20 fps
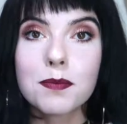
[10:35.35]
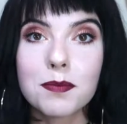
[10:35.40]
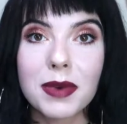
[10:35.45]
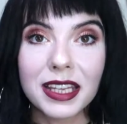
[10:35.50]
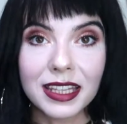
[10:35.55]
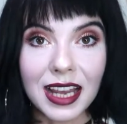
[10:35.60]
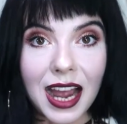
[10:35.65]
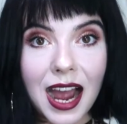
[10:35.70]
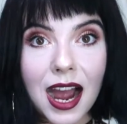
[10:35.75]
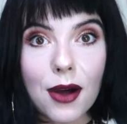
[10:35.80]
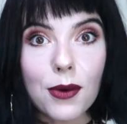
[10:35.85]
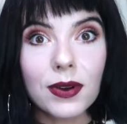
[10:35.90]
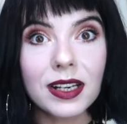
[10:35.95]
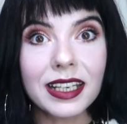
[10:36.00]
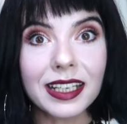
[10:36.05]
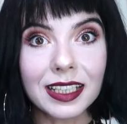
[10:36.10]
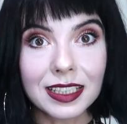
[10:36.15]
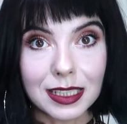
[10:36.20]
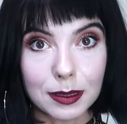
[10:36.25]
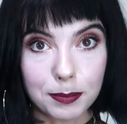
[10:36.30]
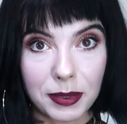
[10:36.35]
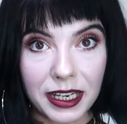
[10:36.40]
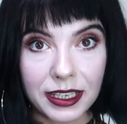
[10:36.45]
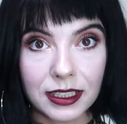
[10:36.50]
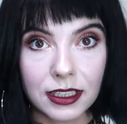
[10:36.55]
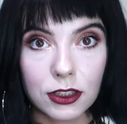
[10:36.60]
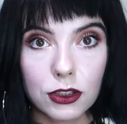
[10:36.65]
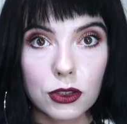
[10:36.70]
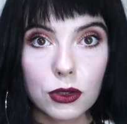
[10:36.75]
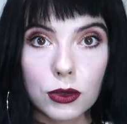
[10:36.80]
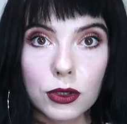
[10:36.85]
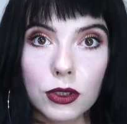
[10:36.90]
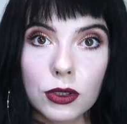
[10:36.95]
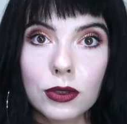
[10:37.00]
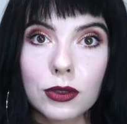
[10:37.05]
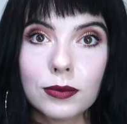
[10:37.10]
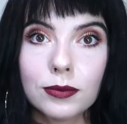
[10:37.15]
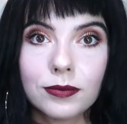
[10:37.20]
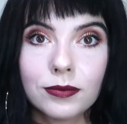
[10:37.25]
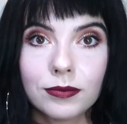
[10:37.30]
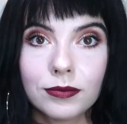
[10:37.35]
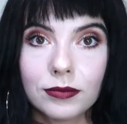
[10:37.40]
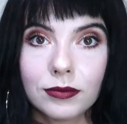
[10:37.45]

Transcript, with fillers: but I will explain it to you